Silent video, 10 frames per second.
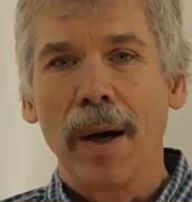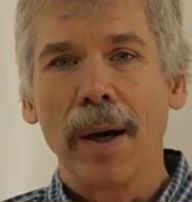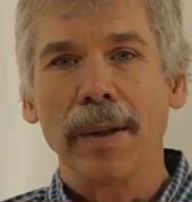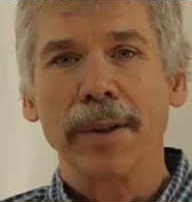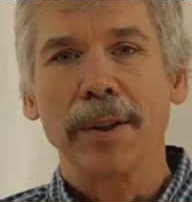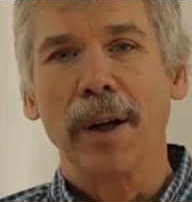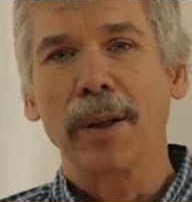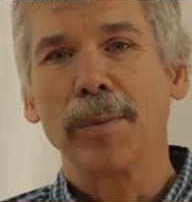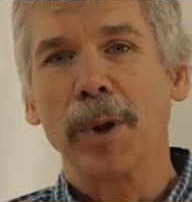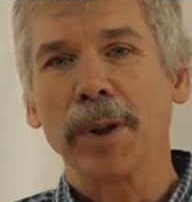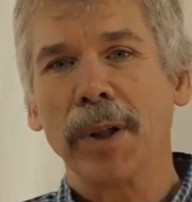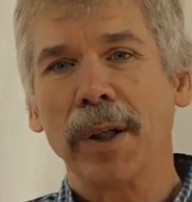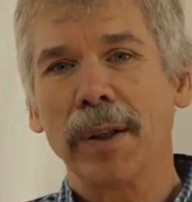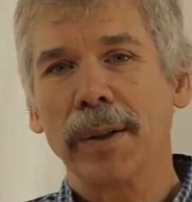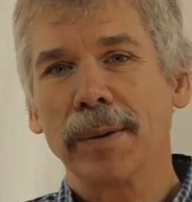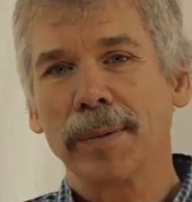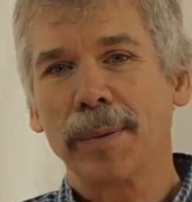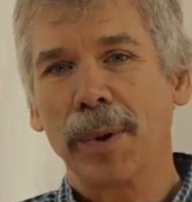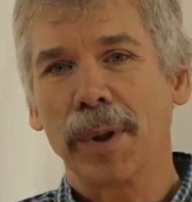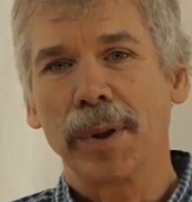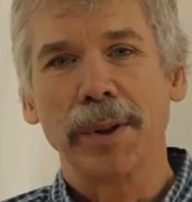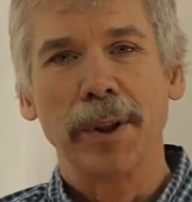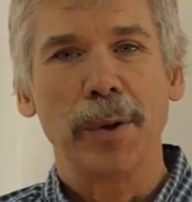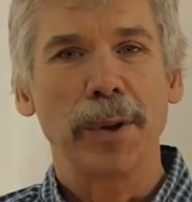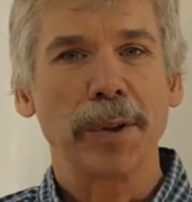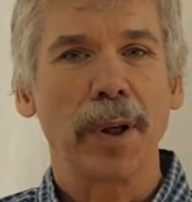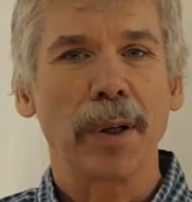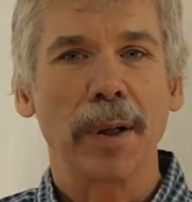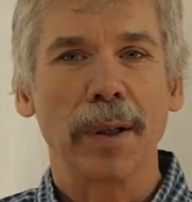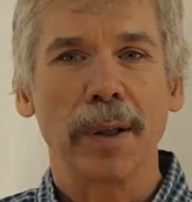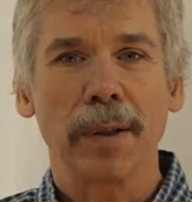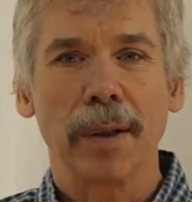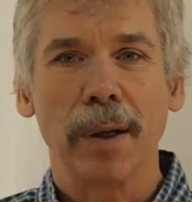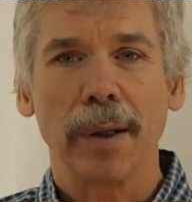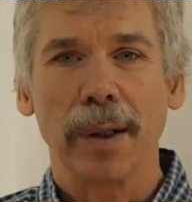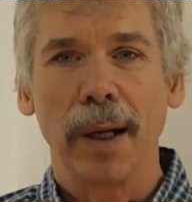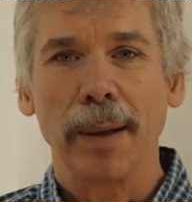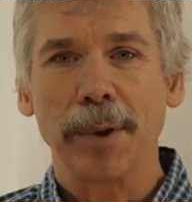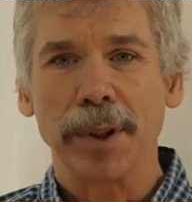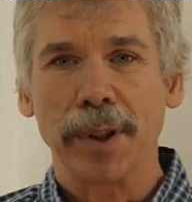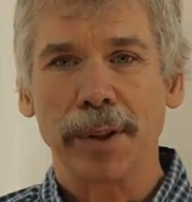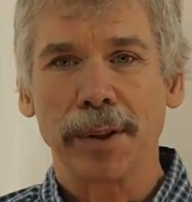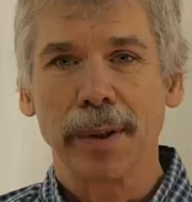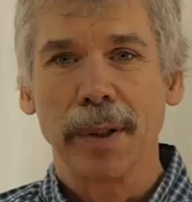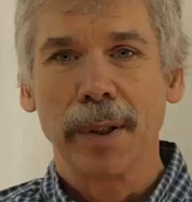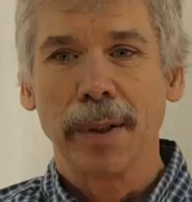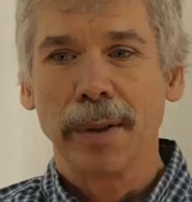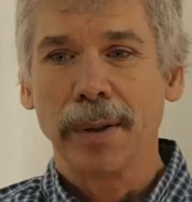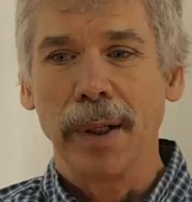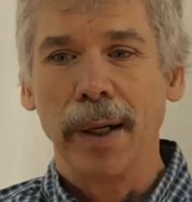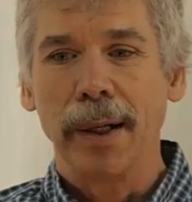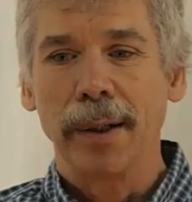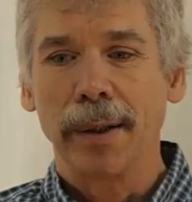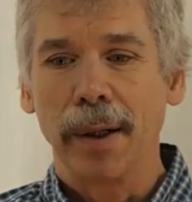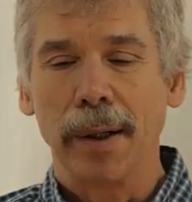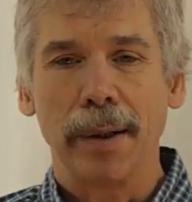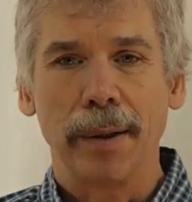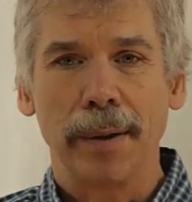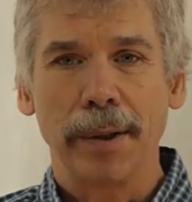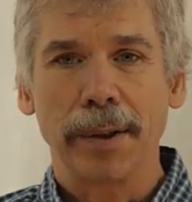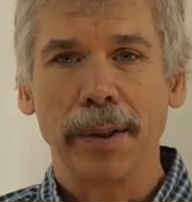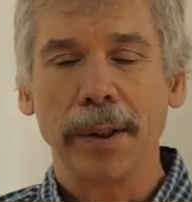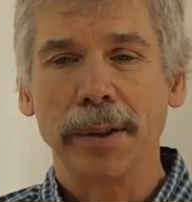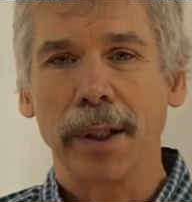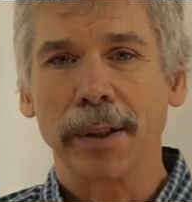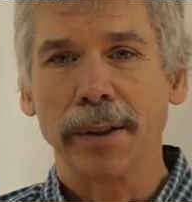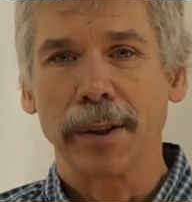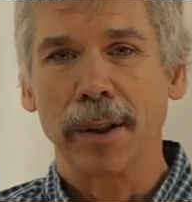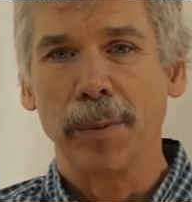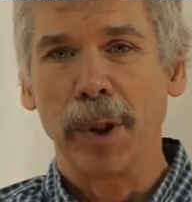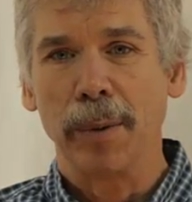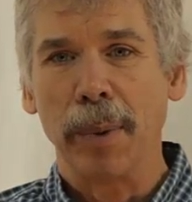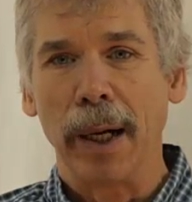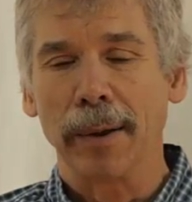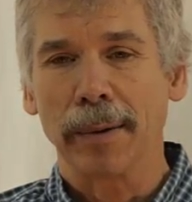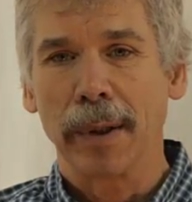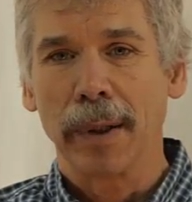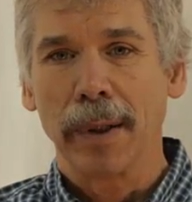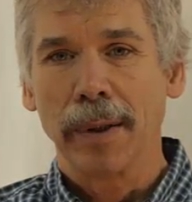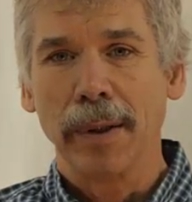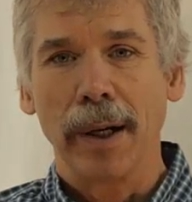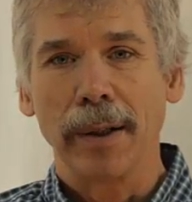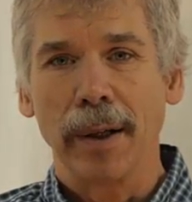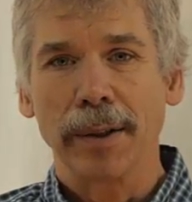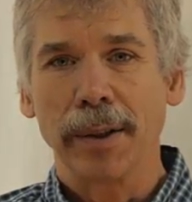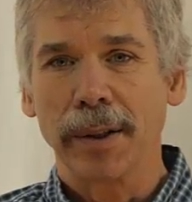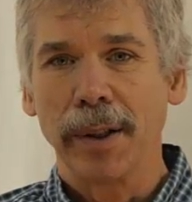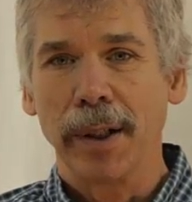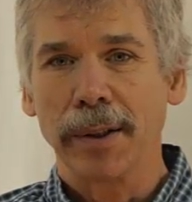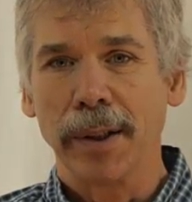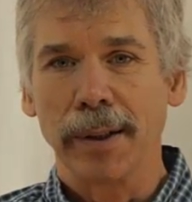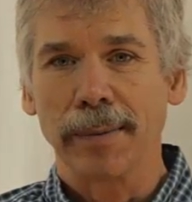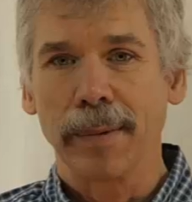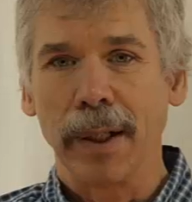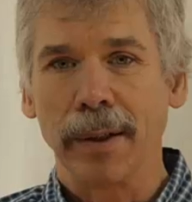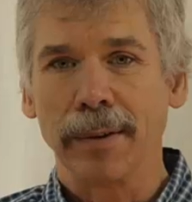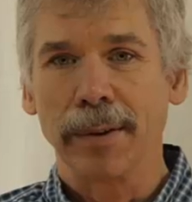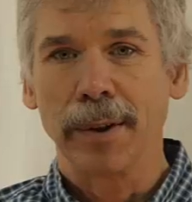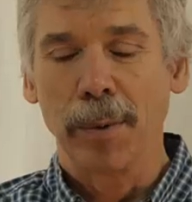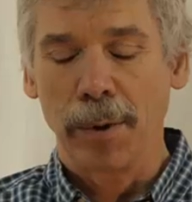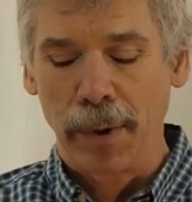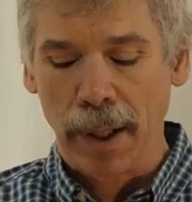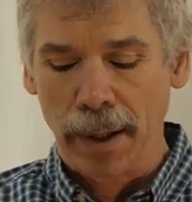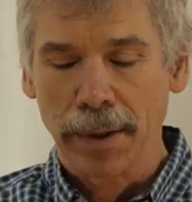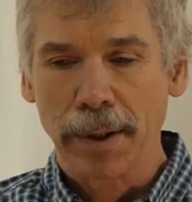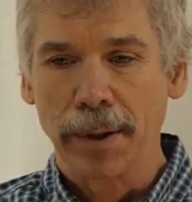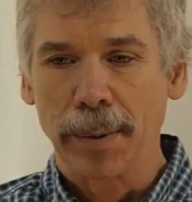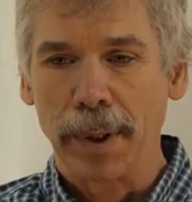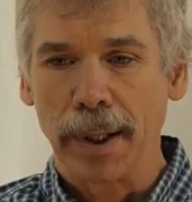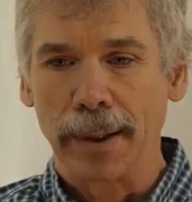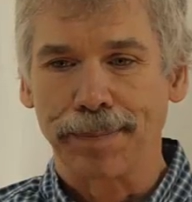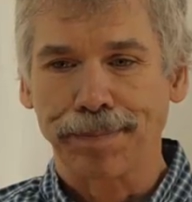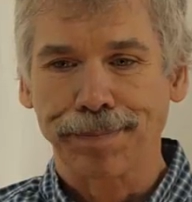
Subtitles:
Hi, this is Dr. Montagna. We're continuing to talk on Lyme disease today. This section is going to be about diagnostic testing and some of the fallacies with that.